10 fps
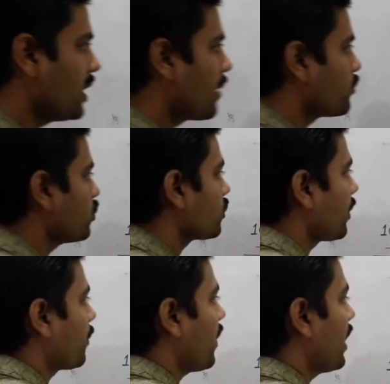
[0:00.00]
we have to
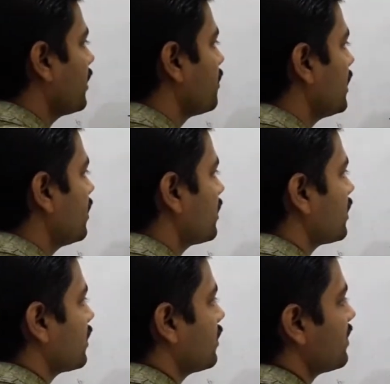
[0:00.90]
subtract because
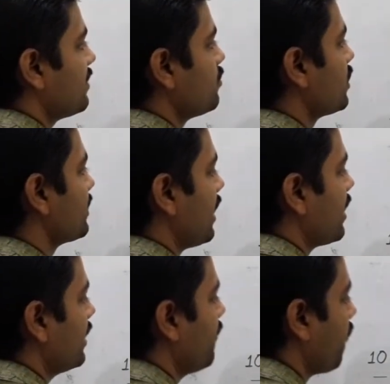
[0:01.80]
the symbols are
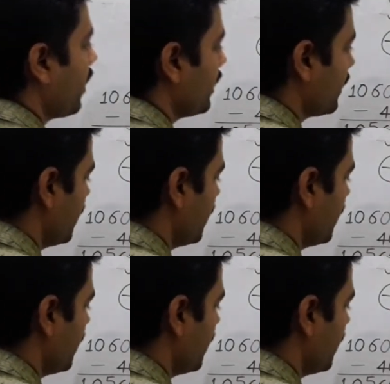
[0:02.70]
different,